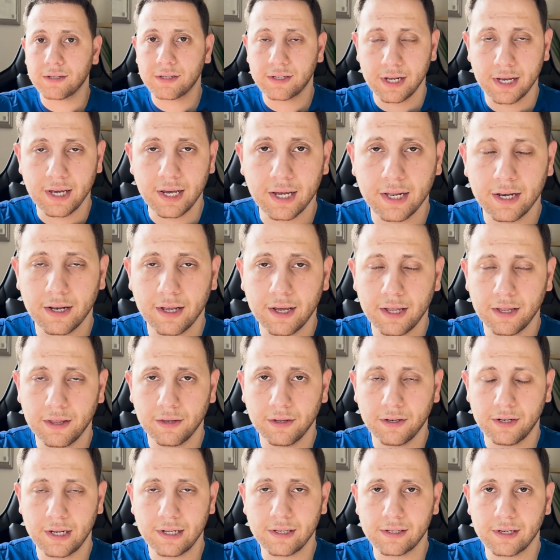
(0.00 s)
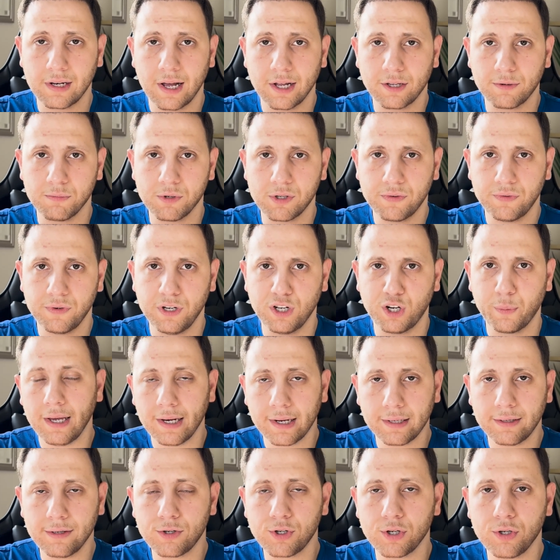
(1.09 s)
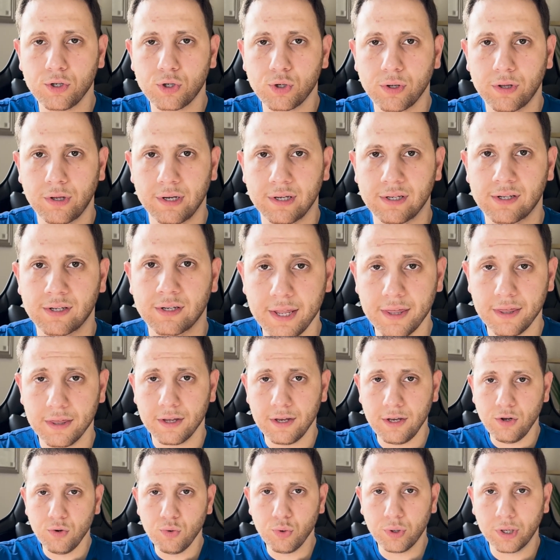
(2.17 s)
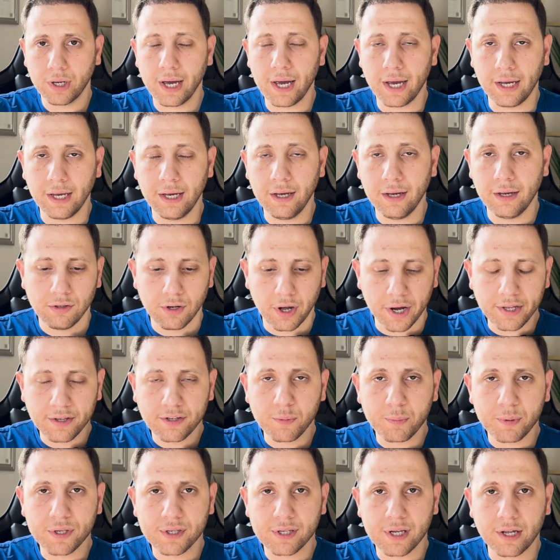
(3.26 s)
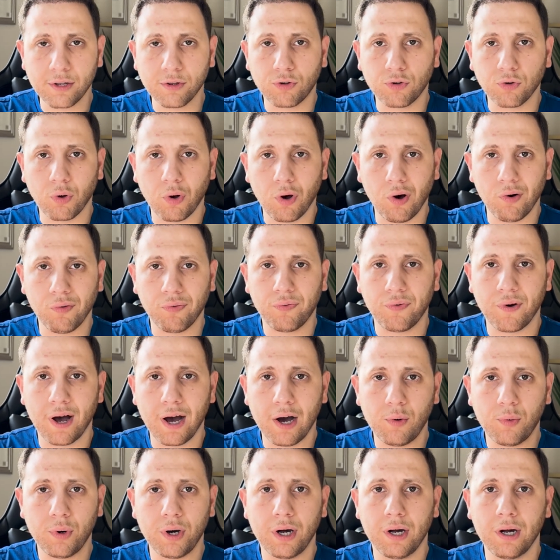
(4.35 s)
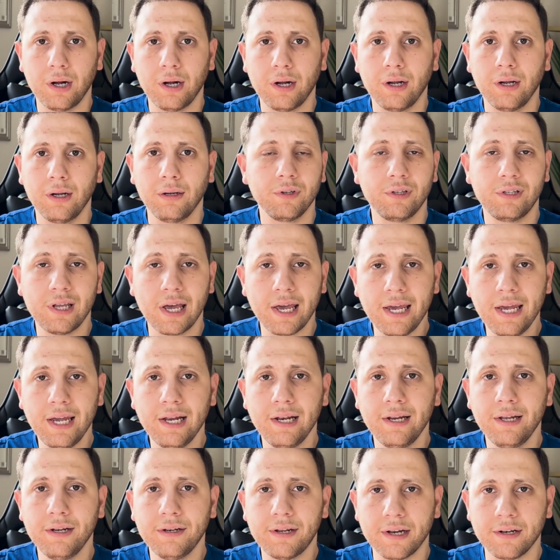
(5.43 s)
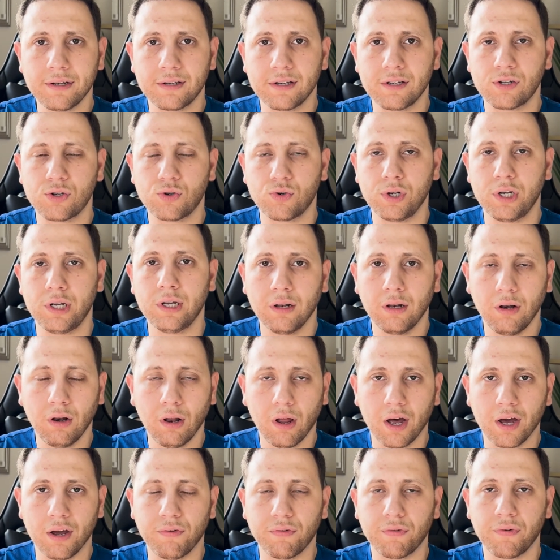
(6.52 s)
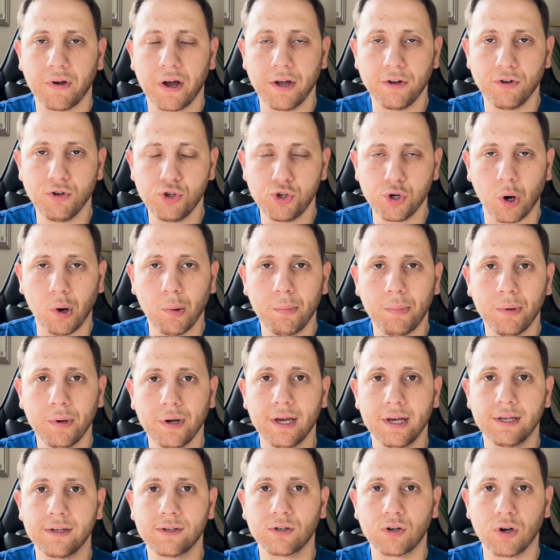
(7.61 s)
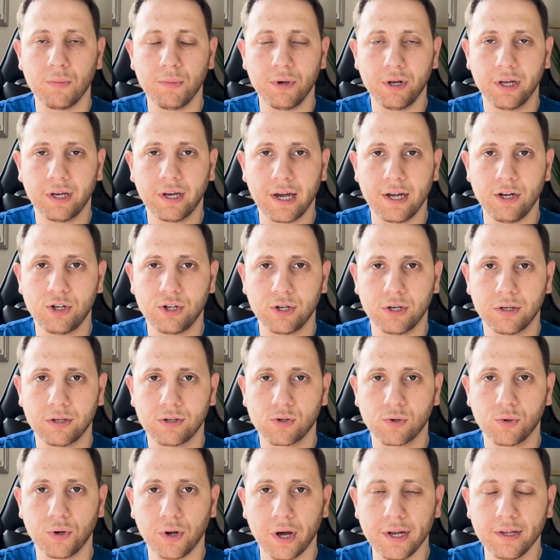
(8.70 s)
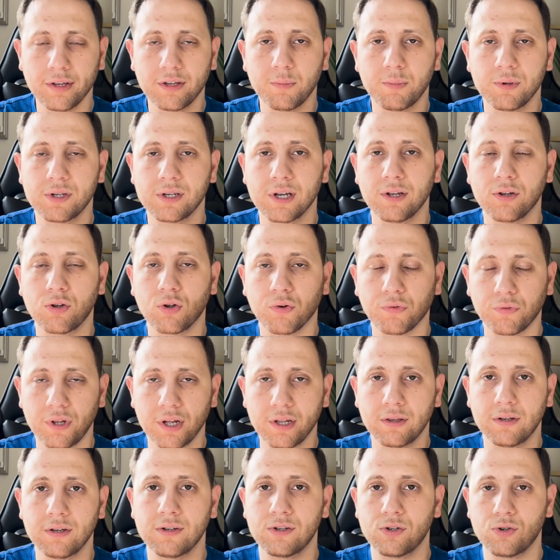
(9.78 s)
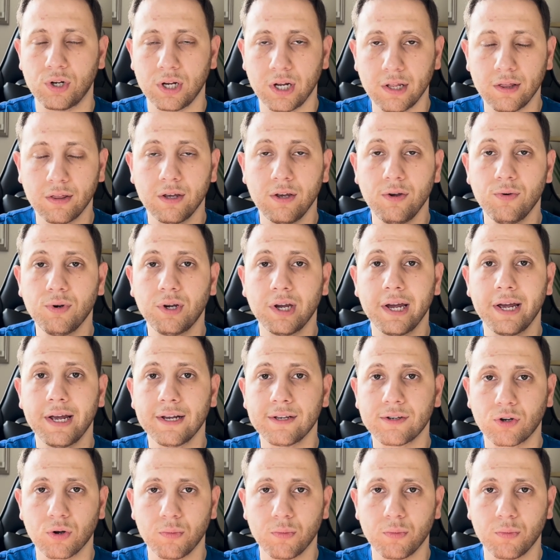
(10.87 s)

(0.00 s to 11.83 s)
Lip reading: staying in the dental atmosphere. In addition to this, in the UK, 90% of our daily dentistry, life and job is communication. So 90% of dentistry in the UK is